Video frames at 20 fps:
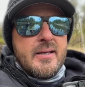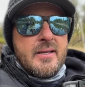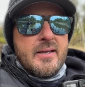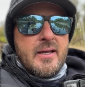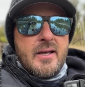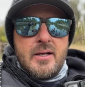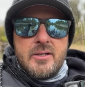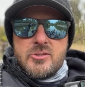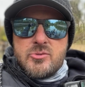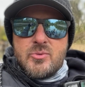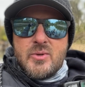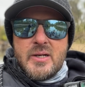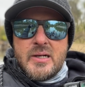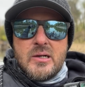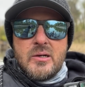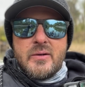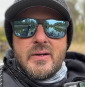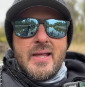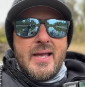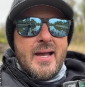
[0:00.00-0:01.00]
and I just want to
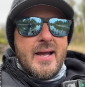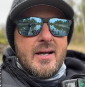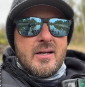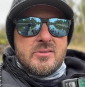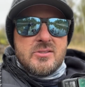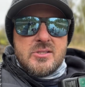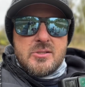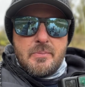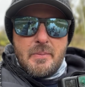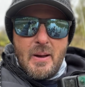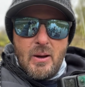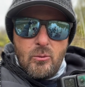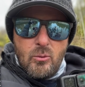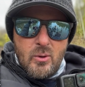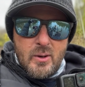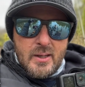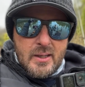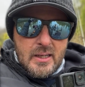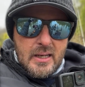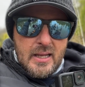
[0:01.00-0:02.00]
go to the house. It's about
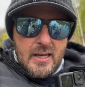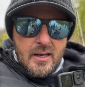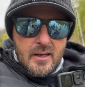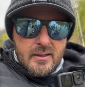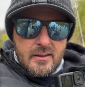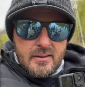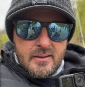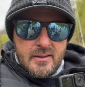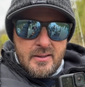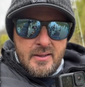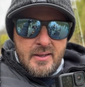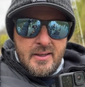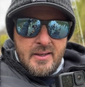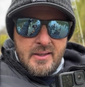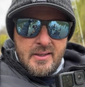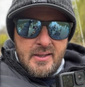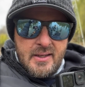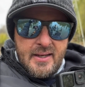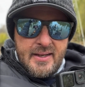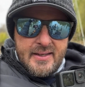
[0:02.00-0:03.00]
1 o'clock.
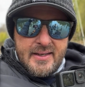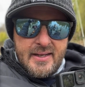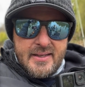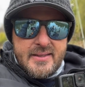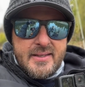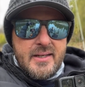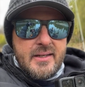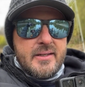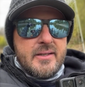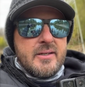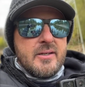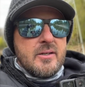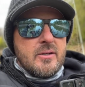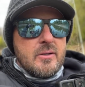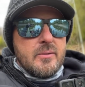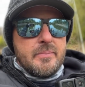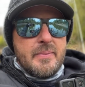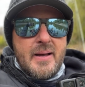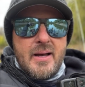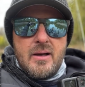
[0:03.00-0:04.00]
I got down here
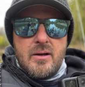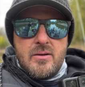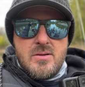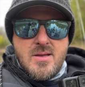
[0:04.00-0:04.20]
about